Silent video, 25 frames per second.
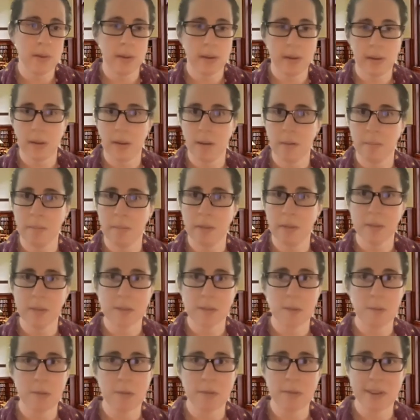Um,
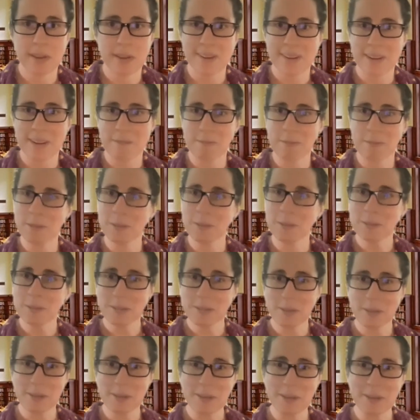so with that, I will
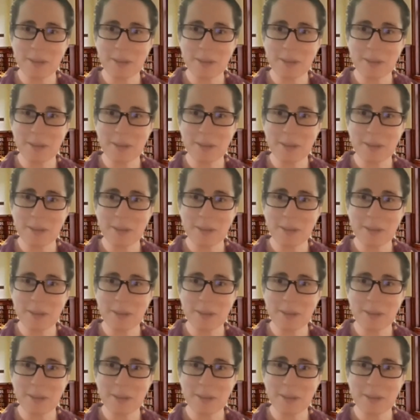turn it